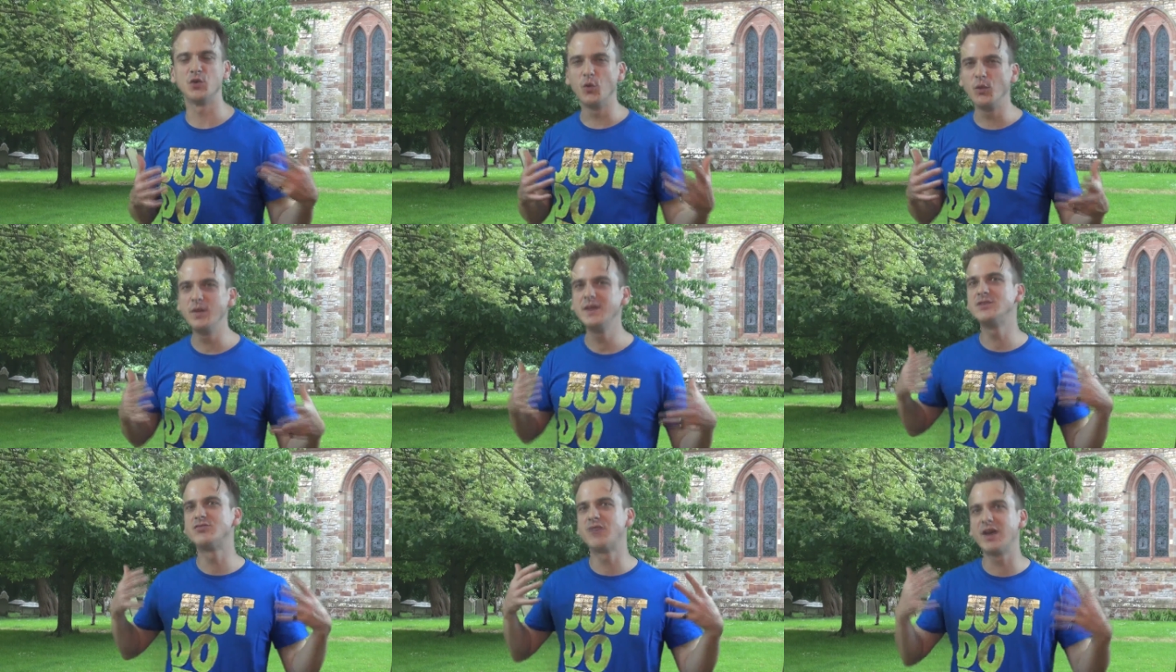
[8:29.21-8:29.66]

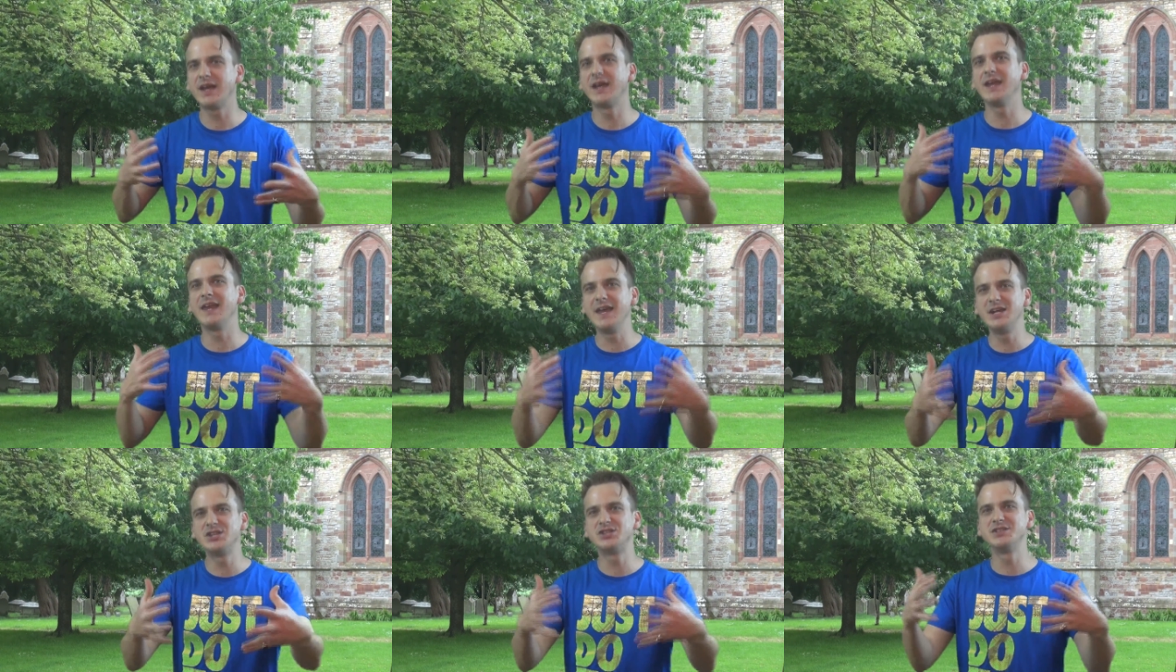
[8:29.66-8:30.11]
All these
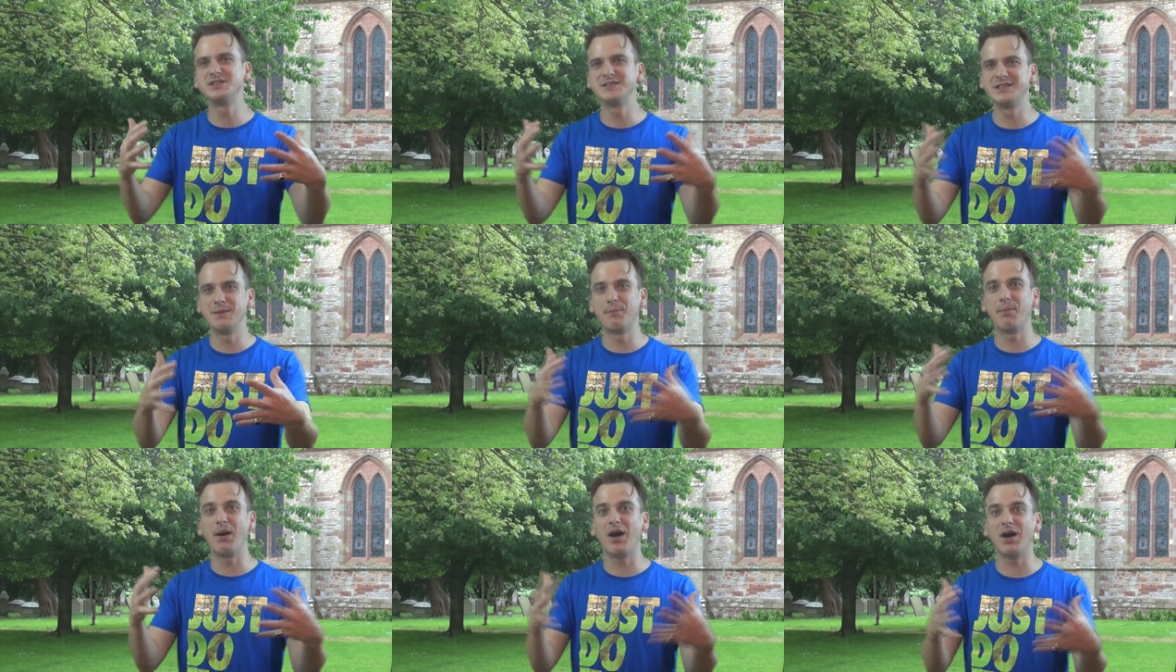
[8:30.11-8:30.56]
regulations
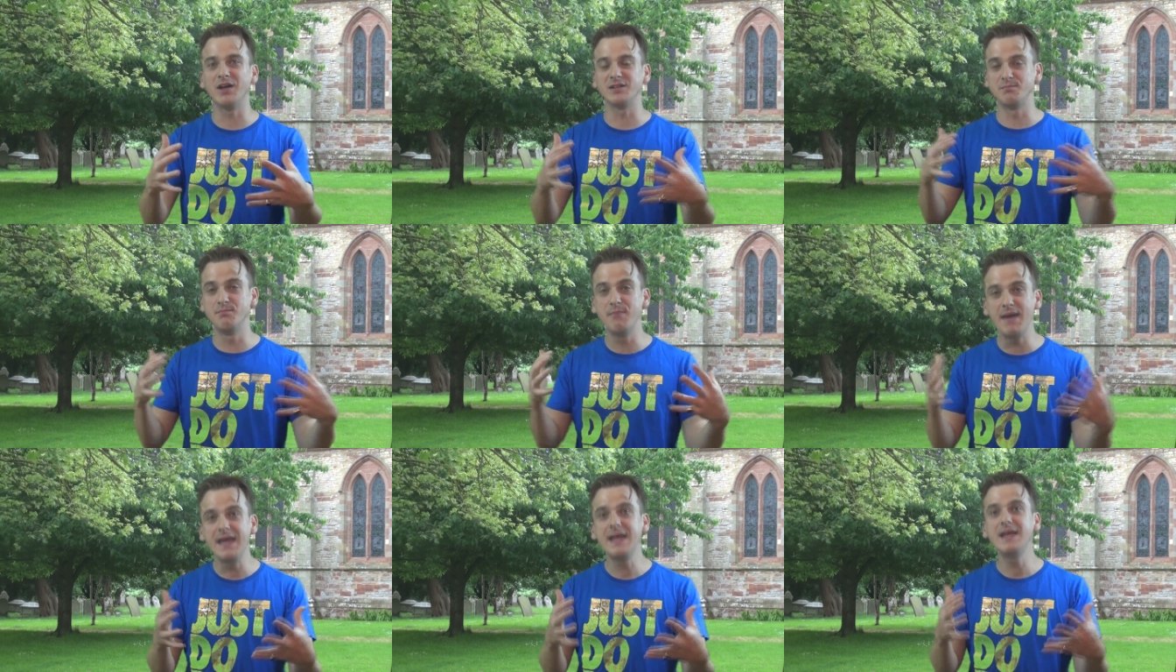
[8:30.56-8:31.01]
in the
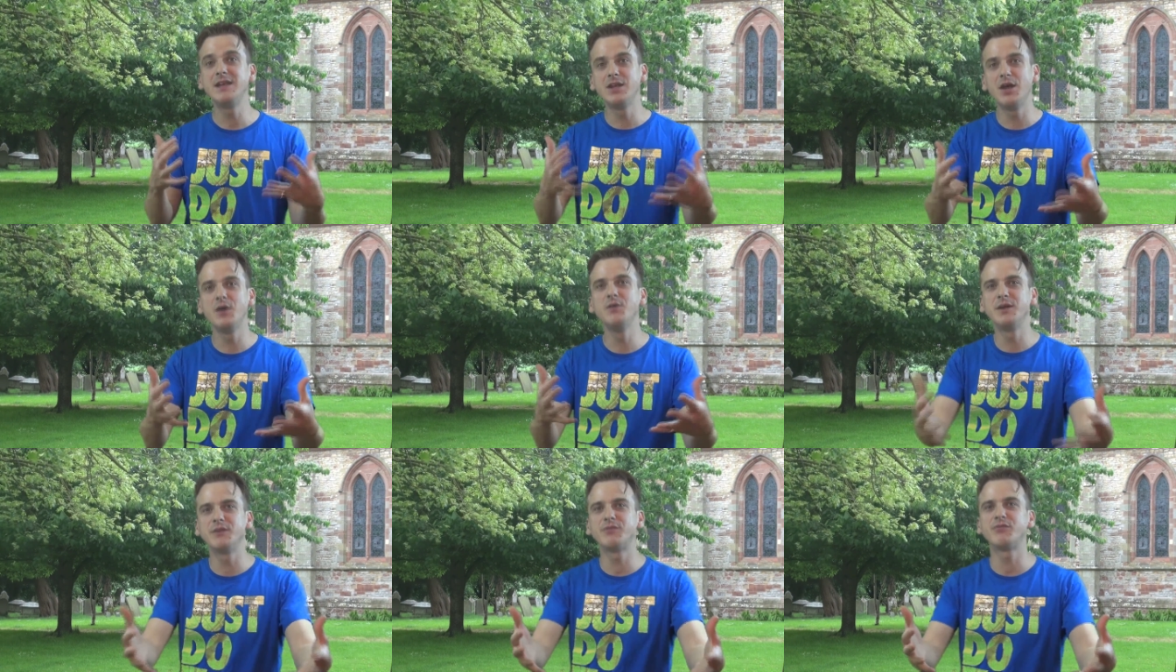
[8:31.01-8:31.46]
past made
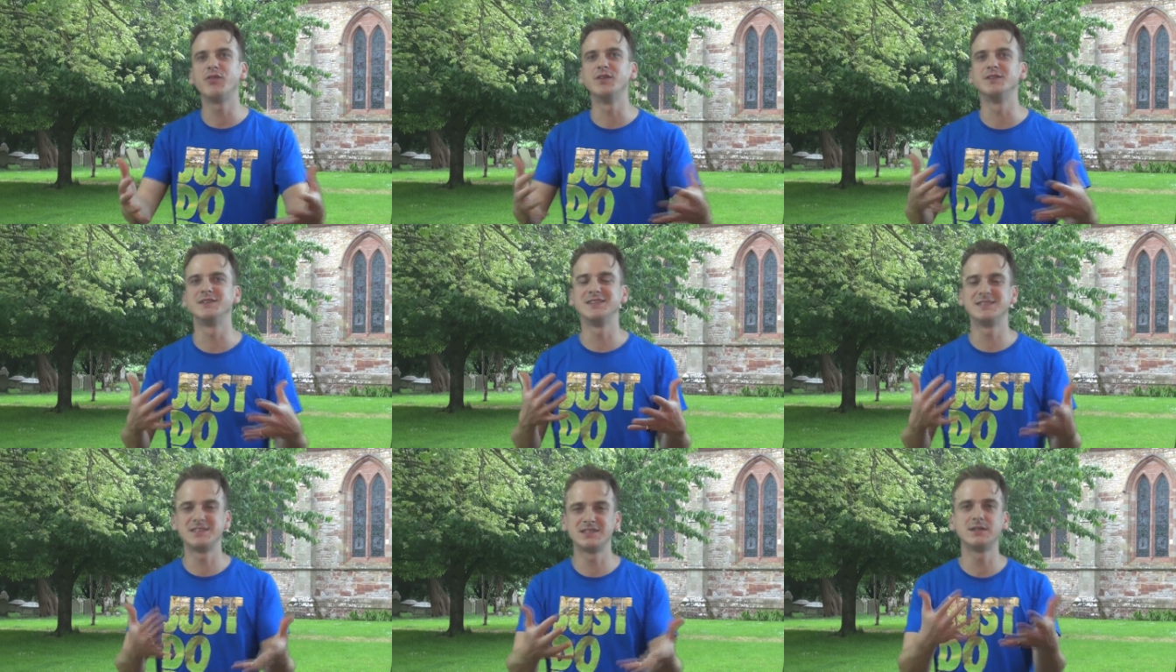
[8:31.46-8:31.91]
no
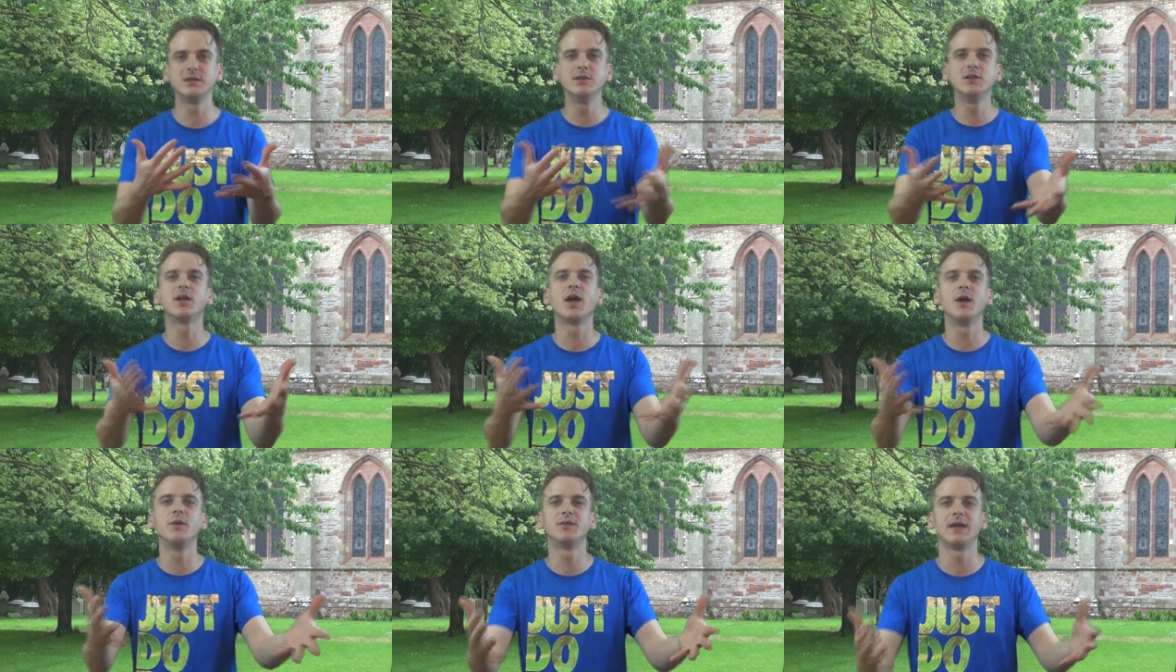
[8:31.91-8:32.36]
difference. It's
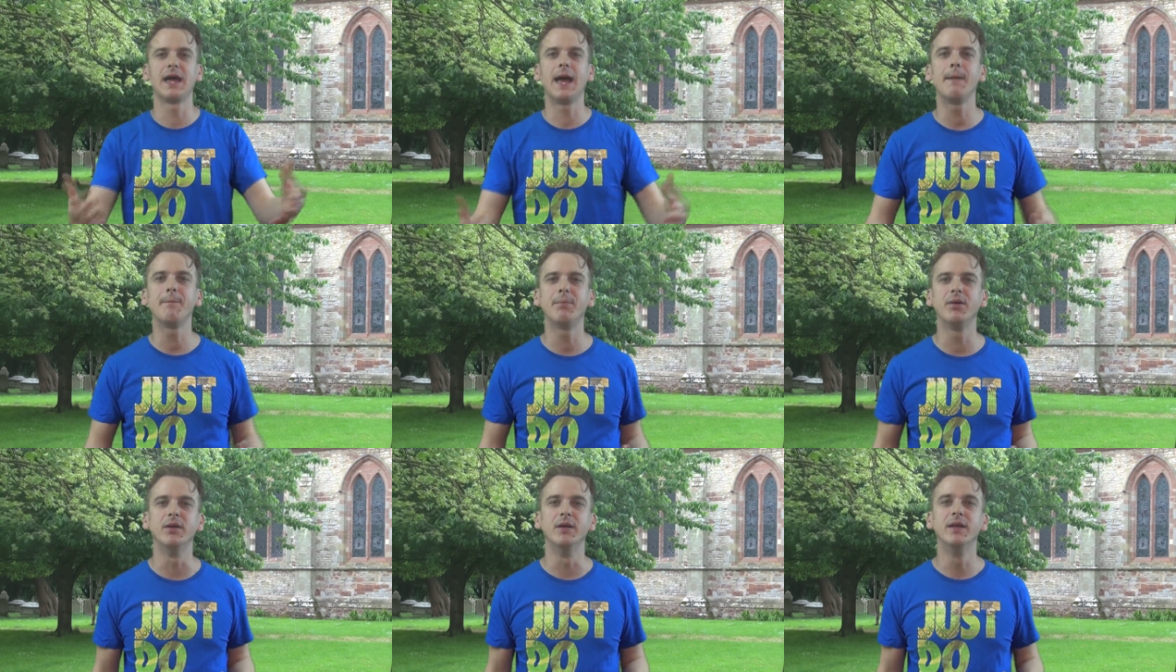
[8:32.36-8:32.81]
still going to
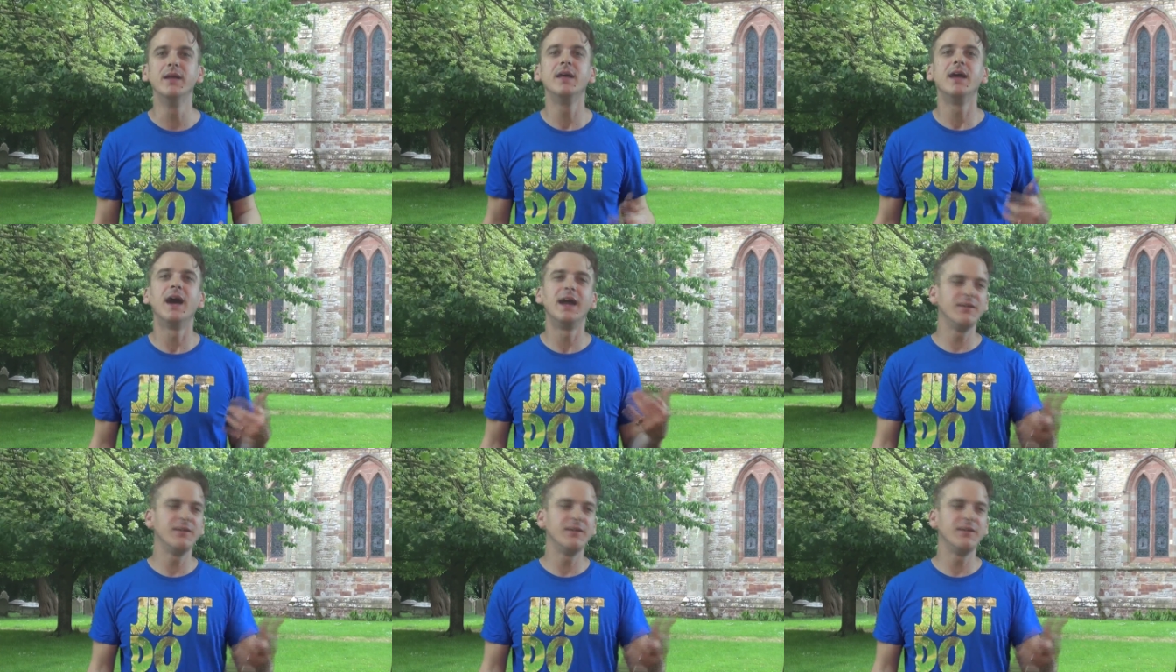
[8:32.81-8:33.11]
happen.